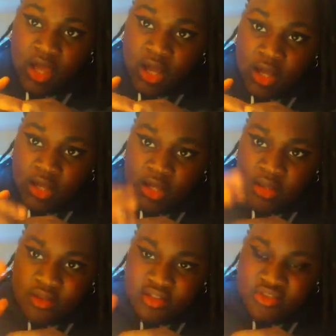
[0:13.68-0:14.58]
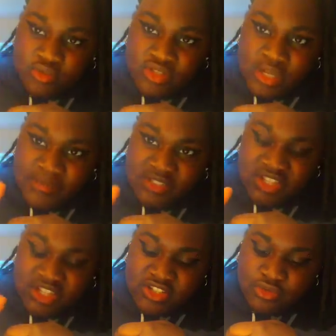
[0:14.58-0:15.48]
The school times had
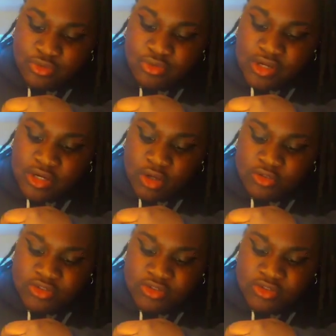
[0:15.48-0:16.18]
changed from 3 o'clock